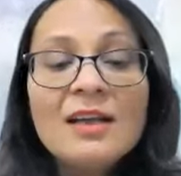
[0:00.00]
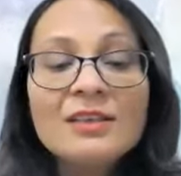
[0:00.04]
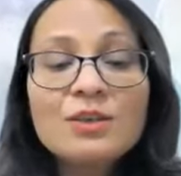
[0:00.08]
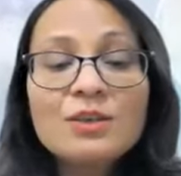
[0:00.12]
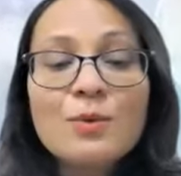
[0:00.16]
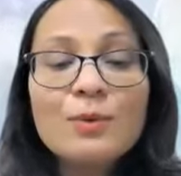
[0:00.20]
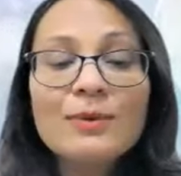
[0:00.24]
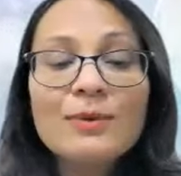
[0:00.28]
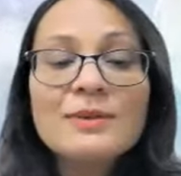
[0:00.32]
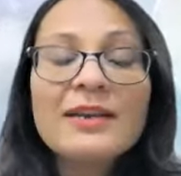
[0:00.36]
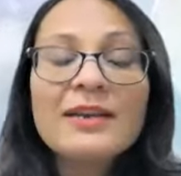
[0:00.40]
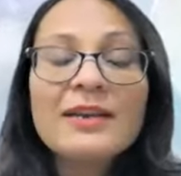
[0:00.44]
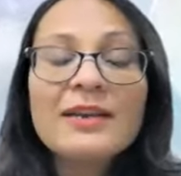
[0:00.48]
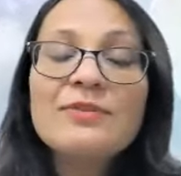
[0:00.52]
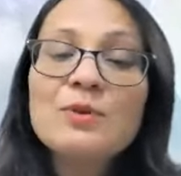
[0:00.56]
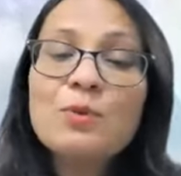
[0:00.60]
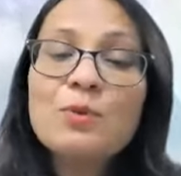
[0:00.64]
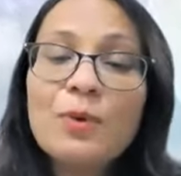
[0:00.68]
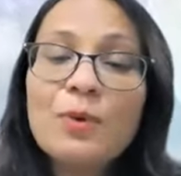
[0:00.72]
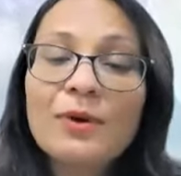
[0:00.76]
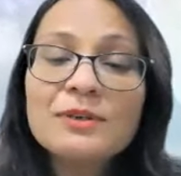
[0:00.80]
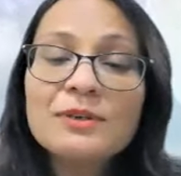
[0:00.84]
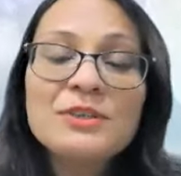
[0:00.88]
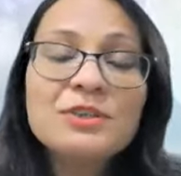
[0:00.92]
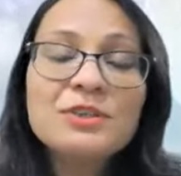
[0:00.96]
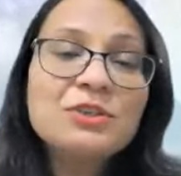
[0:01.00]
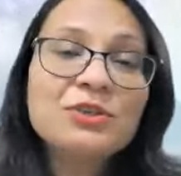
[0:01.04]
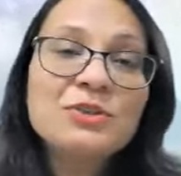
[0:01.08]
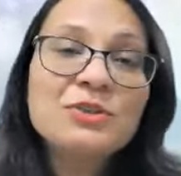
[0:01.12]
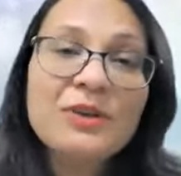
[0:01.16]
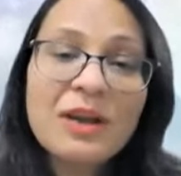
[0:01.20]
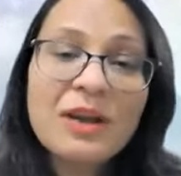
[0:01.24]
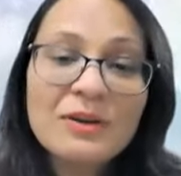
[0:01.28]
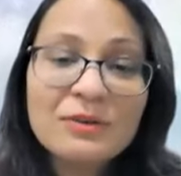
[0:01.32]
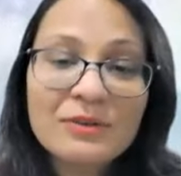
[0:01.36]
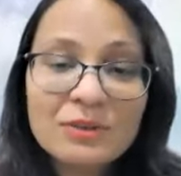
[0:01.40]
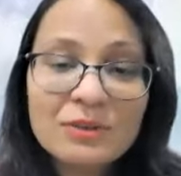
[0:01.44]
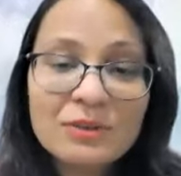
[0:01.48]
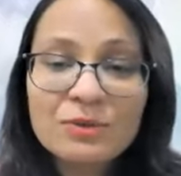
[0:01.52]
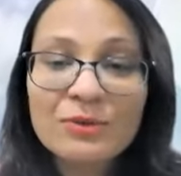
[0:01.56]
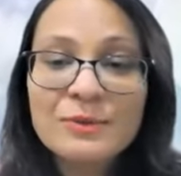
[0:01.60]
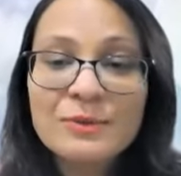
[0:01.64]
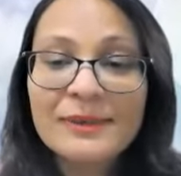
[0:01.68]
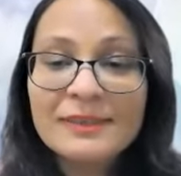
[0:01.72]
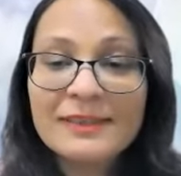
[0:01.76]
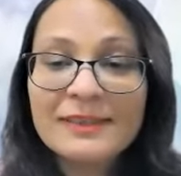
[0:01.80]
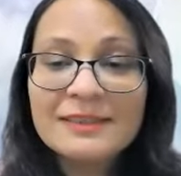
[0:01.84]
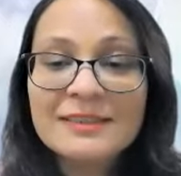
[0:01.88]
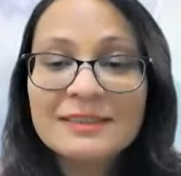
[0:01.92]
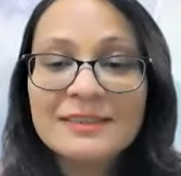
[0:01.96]
So what I would want you to now do
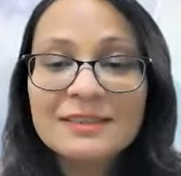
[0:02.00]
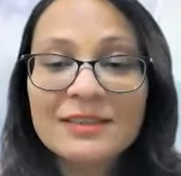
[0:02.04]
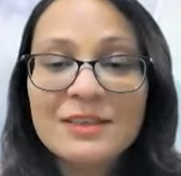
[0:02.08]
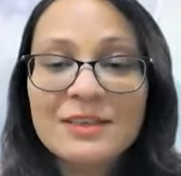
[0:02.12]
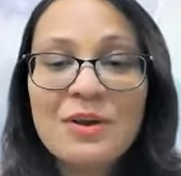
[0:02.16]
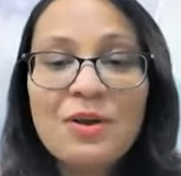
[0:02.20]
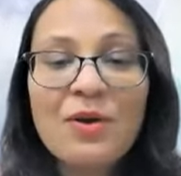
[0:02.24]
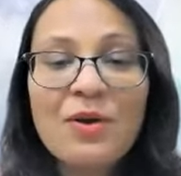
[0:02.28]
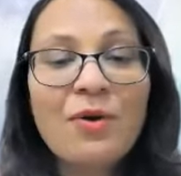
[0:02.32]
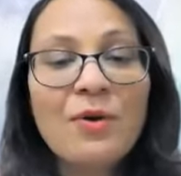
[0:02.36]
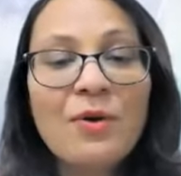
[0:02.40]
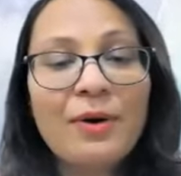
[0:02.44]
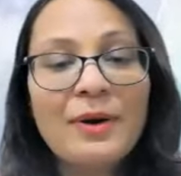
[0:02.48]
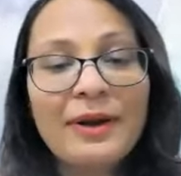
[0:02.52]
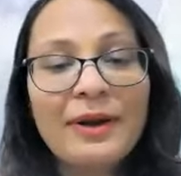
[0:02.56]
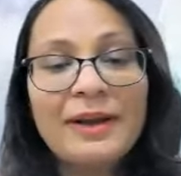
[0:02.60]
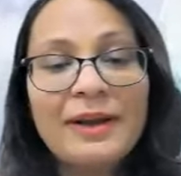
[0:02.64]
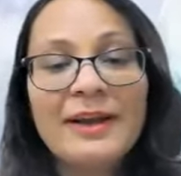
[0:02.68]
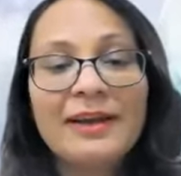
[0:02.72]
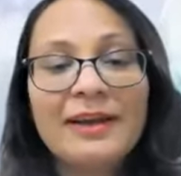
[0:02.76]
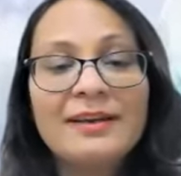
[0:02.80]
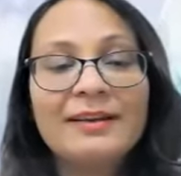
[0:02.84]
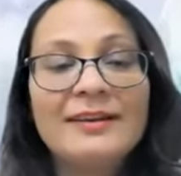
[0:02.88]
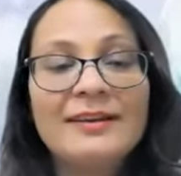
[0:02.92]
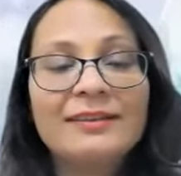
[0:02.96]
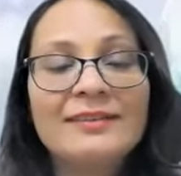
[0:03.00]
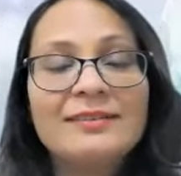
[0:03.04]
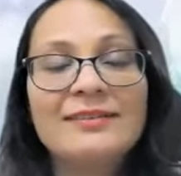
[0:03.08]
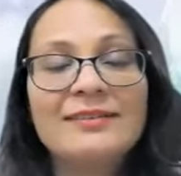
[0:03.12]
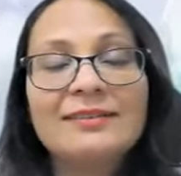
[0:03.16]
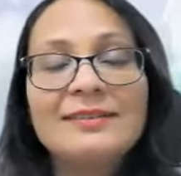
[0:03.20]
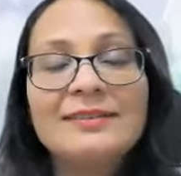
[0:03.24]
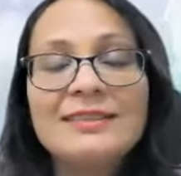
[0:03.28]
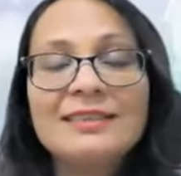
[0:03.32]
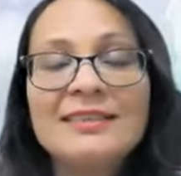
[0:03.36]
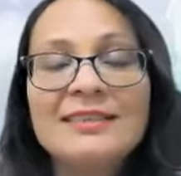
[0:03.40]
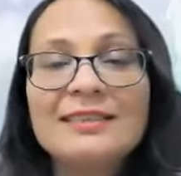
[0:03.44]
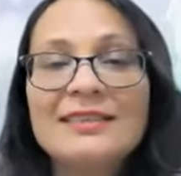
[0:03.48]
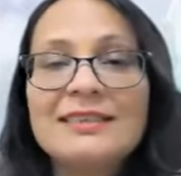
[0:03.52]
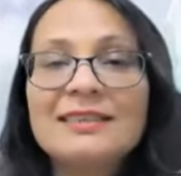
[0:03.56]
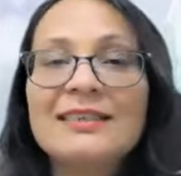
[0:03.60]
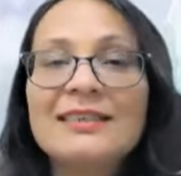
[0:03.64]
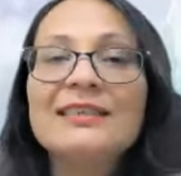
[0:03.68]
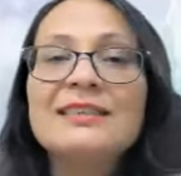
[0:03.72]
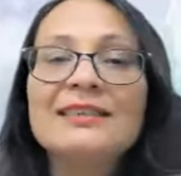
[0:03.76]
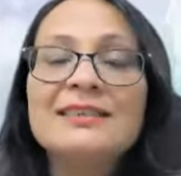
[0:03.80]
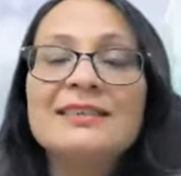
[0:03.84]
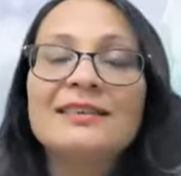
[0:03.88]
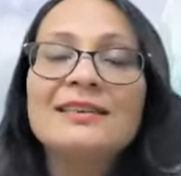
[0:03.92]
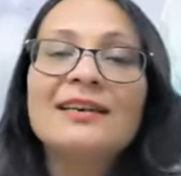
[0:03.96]
is go ahead
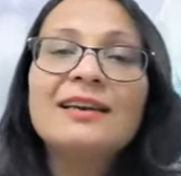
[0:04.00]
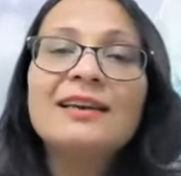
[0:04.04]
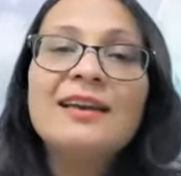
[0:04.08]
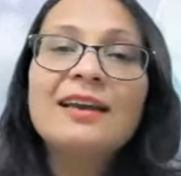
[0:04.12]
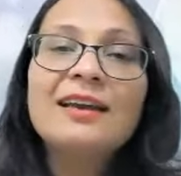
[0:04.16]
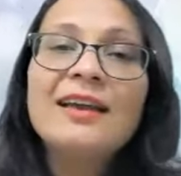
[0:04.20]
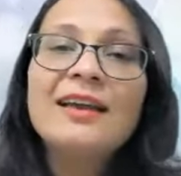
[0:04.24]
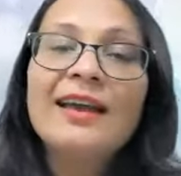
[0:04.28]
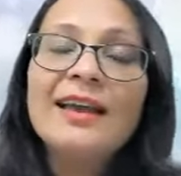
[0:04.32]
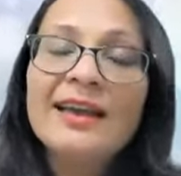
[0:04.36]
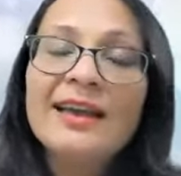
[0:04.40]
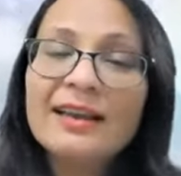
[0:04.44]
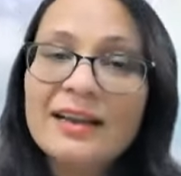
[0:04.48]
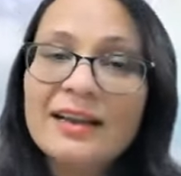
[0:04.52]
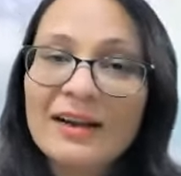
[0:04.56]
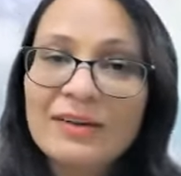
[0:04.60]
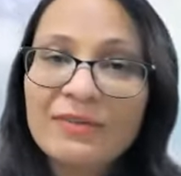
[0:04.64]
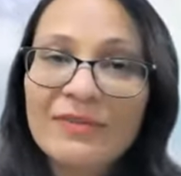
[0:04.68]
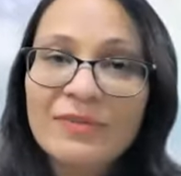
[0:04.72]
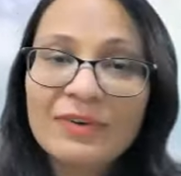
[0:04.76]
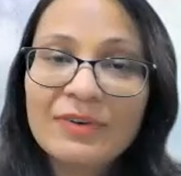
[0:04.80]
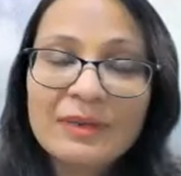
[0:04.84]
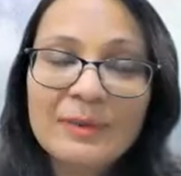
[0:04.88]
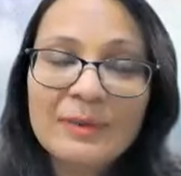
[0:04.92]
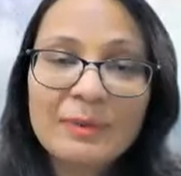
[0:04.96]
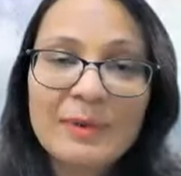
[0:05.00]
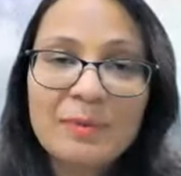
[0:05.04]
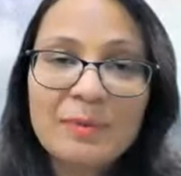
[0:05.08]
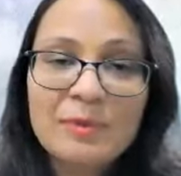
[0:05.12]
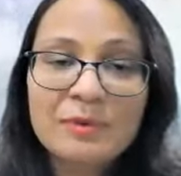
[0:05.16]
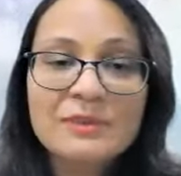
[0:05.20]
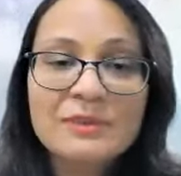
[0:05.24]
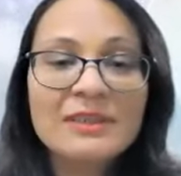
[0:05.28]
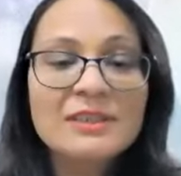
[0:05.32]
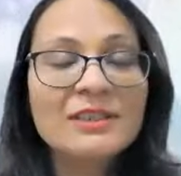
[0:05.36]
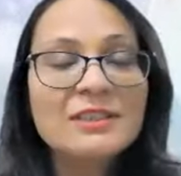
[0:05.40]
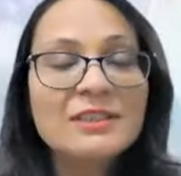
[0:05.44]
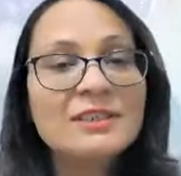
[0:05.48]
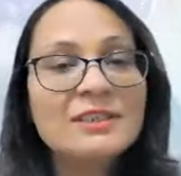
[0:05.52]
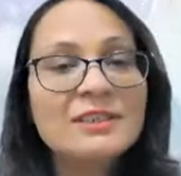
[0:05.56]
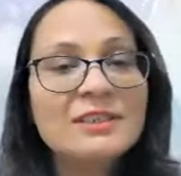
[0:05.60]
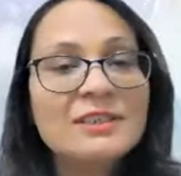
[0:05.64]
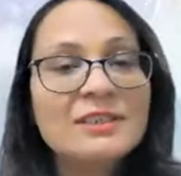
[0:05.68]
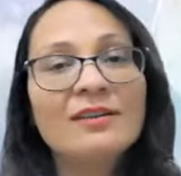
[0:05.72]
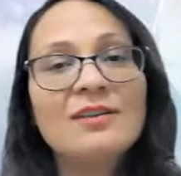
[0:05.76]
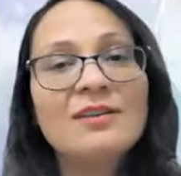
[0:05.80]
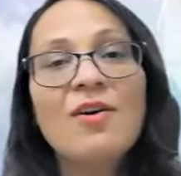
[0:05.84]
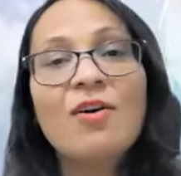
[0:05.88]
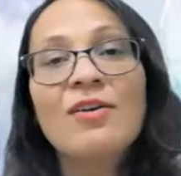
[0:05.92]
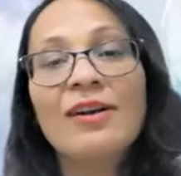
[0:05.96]
sit in a comfortable
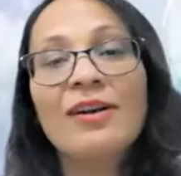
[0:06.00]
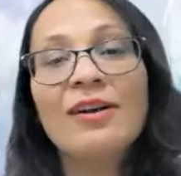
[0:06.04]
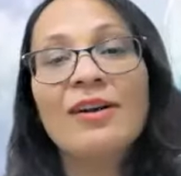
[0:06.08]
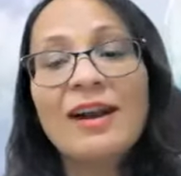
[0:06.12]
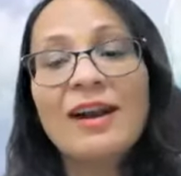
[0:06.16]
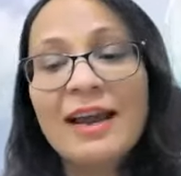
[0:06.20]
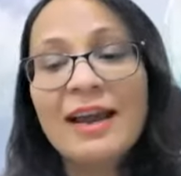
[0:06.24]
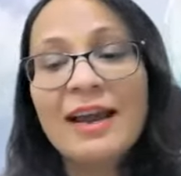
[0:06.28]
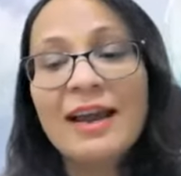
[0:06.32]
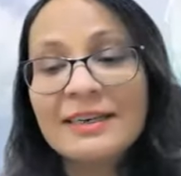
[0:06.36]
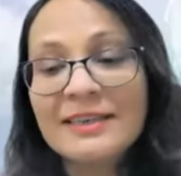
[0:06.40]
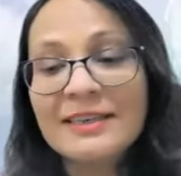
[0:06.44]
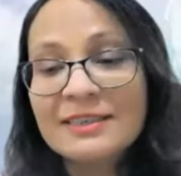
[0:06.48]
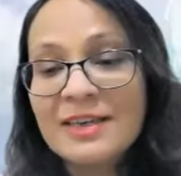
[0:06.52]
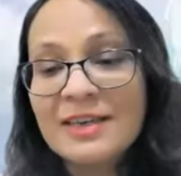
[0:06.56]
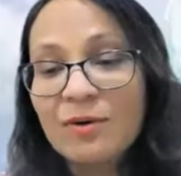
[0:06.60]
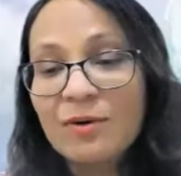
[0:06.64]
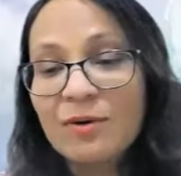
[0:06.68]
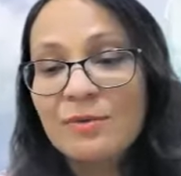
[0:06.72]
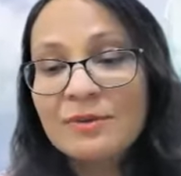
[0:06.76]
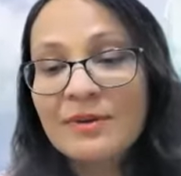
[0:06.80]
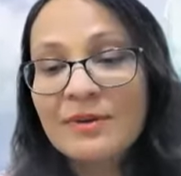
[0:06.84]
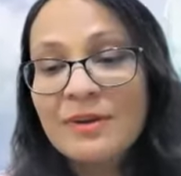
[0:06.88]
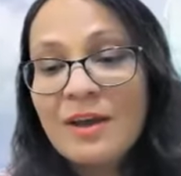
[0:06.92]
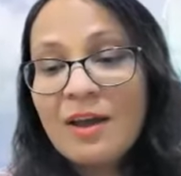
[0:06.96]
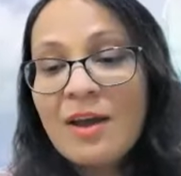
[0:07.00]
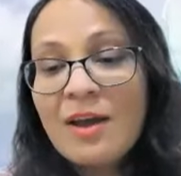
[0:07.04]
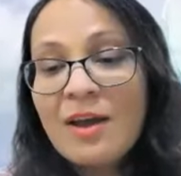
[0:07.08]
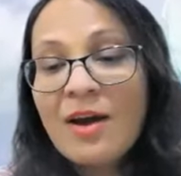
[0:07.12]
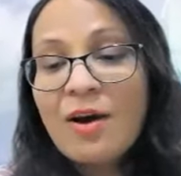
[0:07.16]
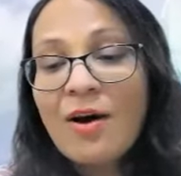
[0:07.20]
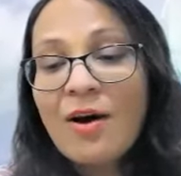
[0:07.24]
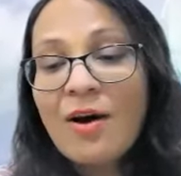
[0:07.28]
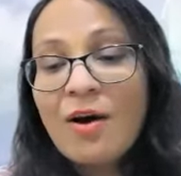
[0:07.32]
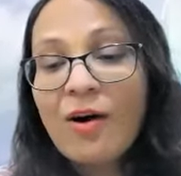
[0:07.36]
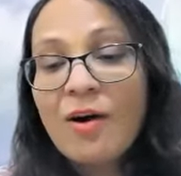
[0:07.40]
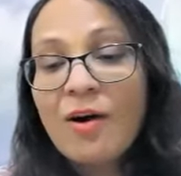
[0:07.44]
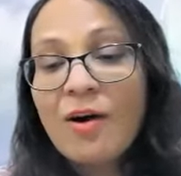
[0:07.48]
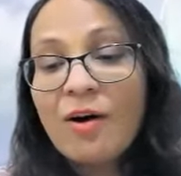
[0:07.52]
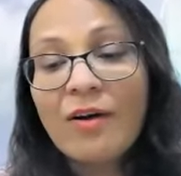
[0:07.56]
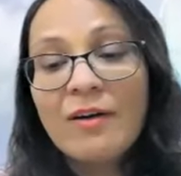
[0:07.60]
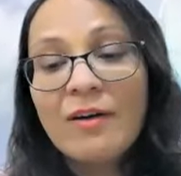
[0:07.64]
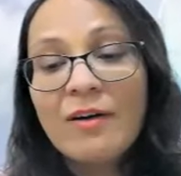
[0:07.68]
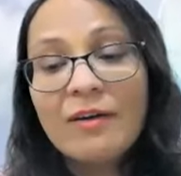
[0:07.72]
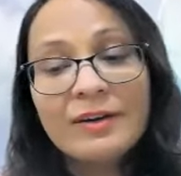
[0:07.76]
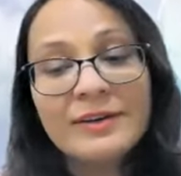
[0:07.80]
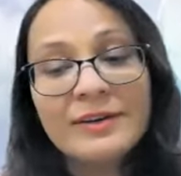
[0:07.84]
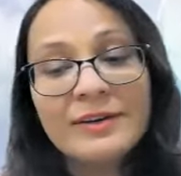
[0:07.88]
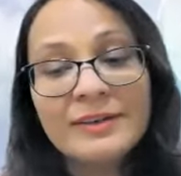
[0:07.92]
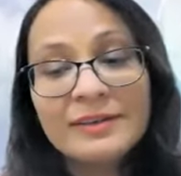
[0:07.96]
position or lie down,
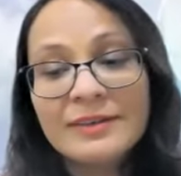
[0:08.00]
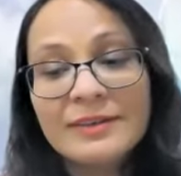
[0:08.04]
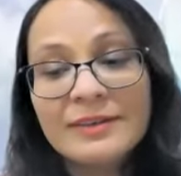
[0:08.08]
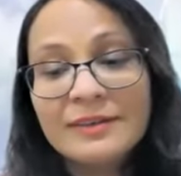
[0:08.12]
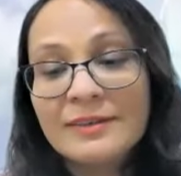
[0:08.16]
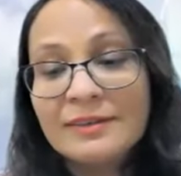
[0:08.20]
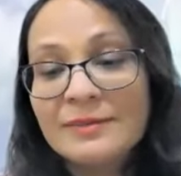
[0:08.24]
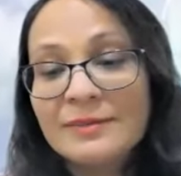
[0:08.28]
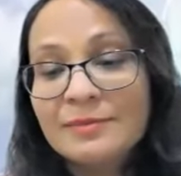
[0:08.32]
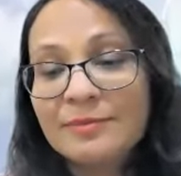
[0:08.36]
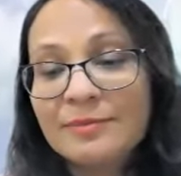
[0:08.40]
or sit